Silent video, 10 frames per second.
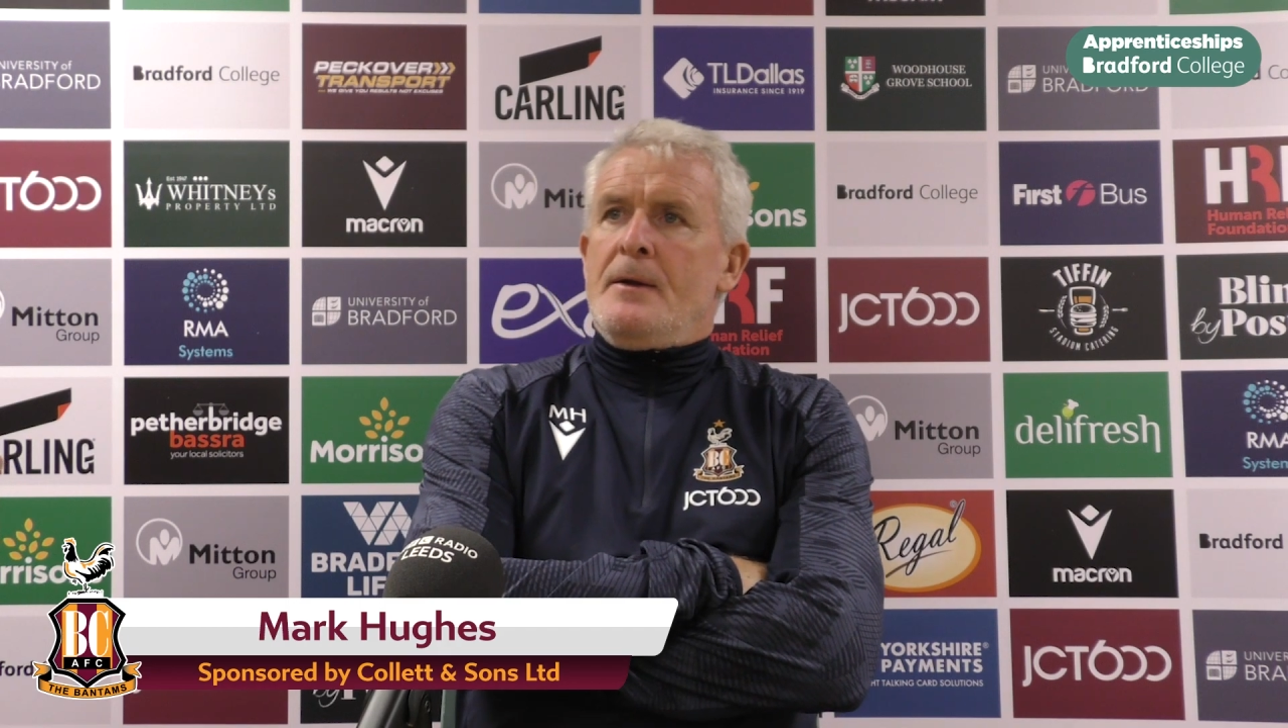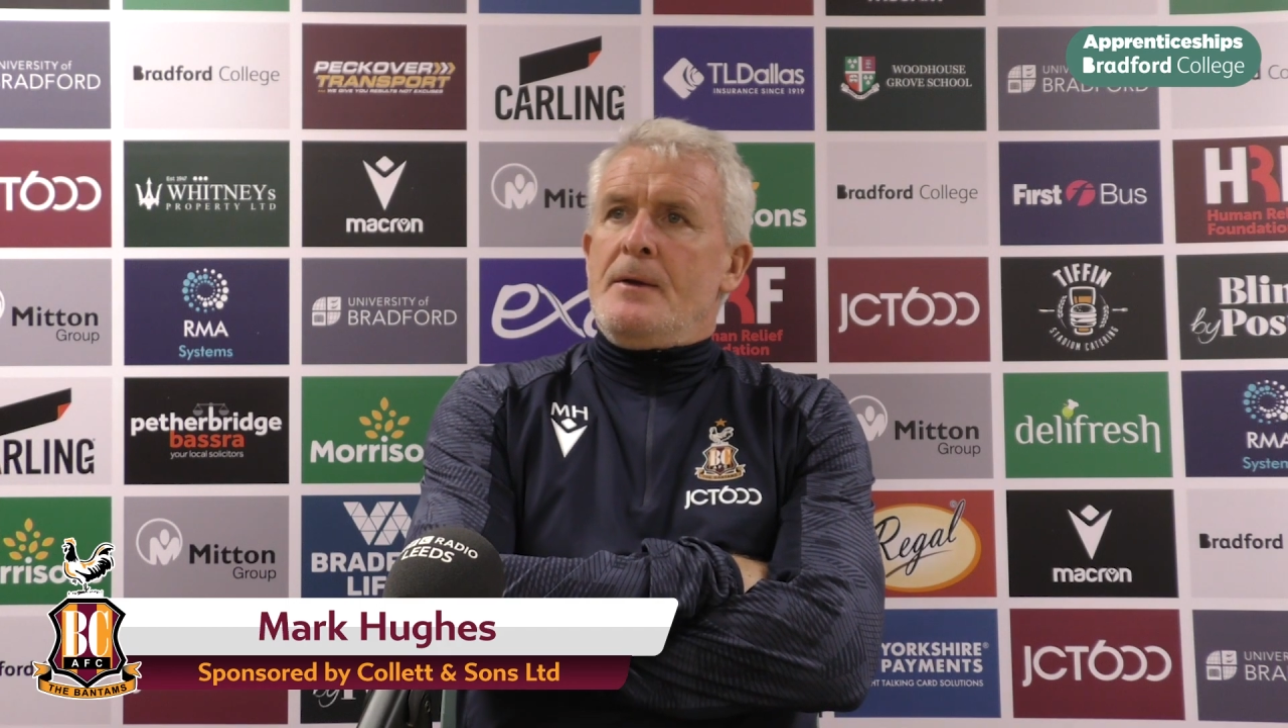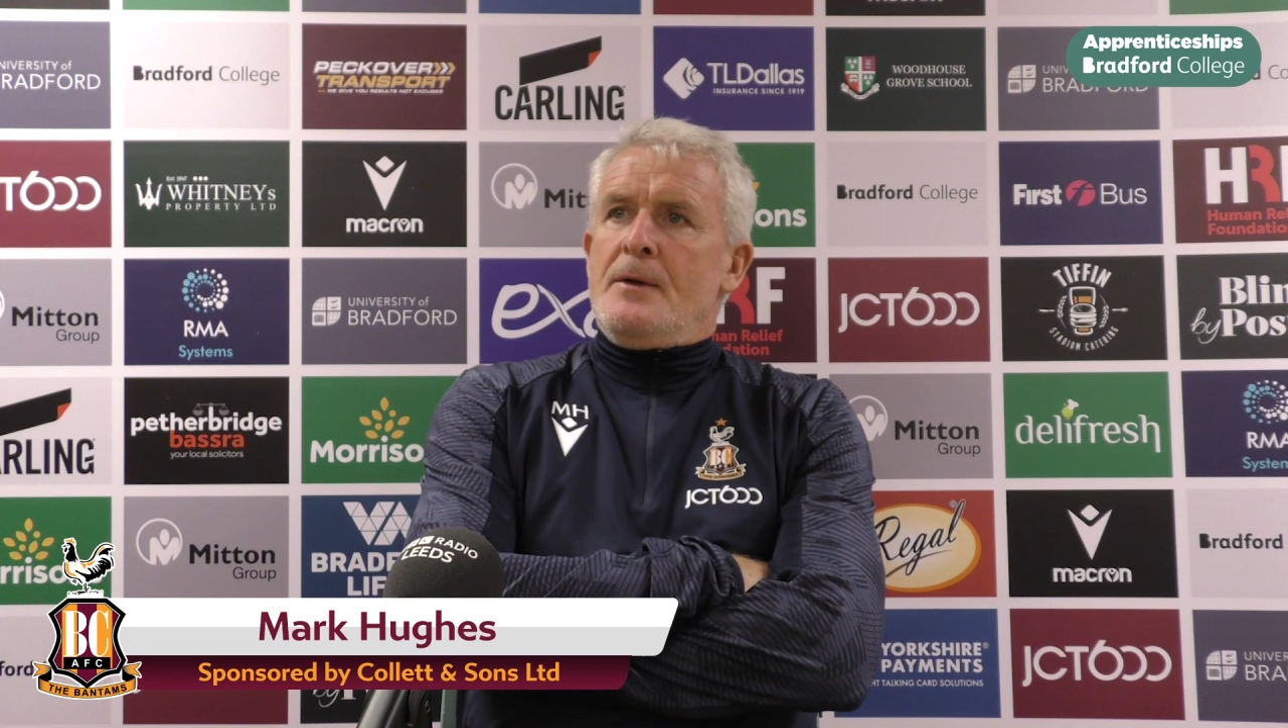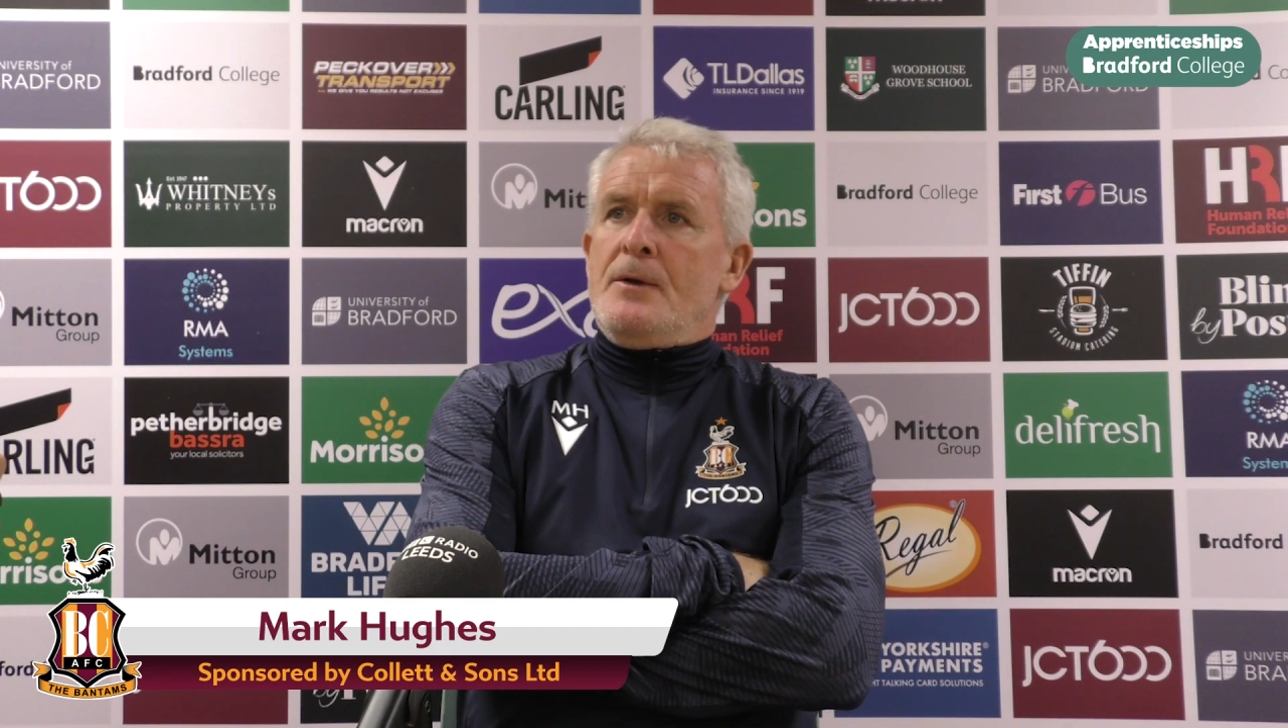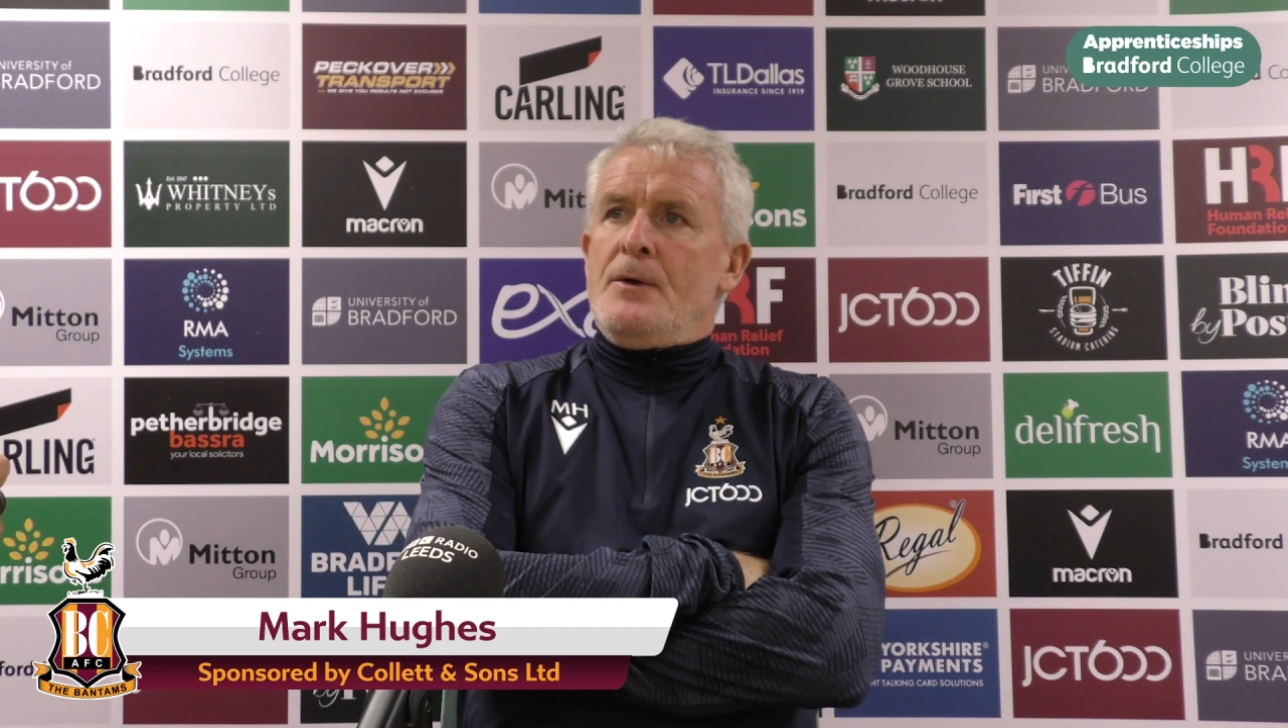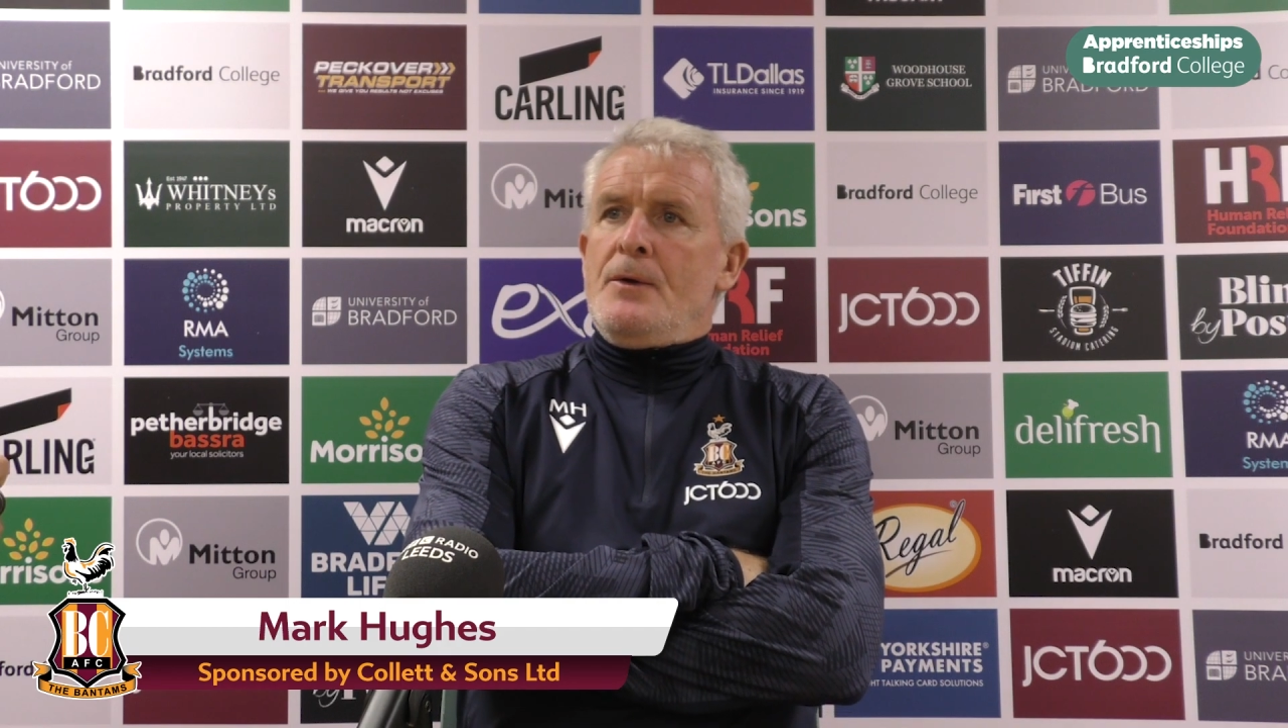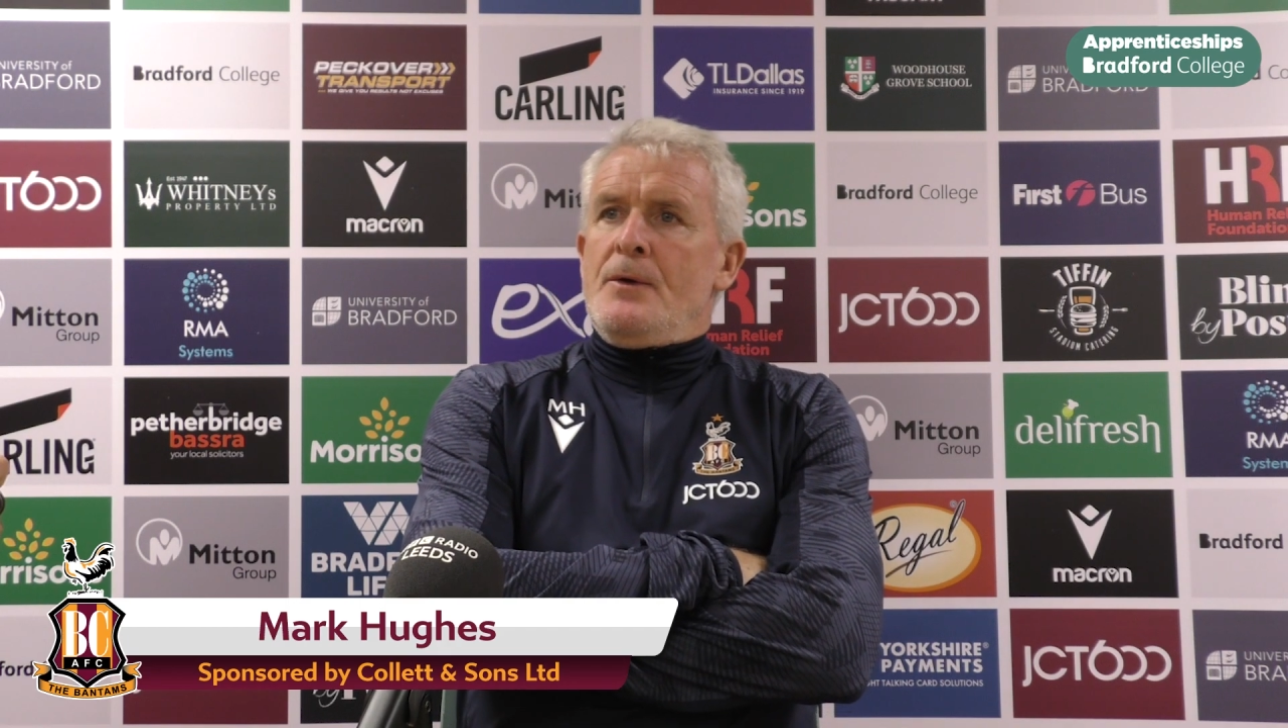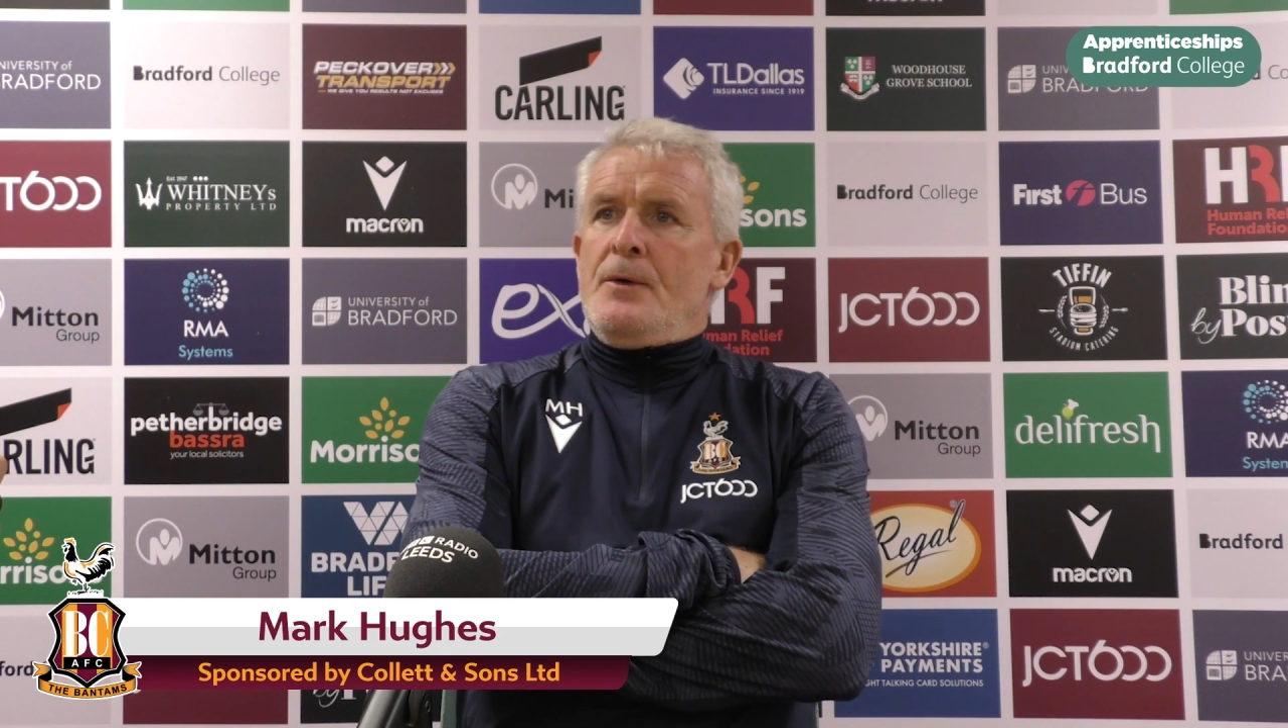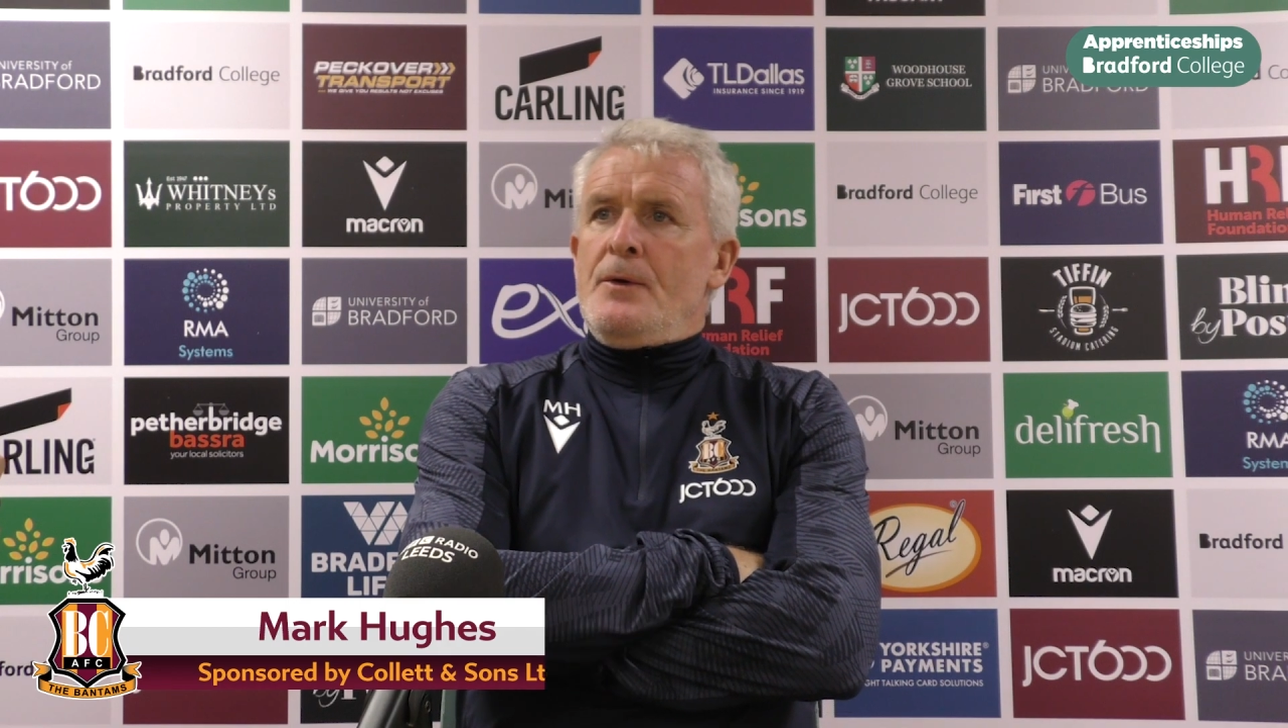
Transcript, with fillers: Ridehalgh,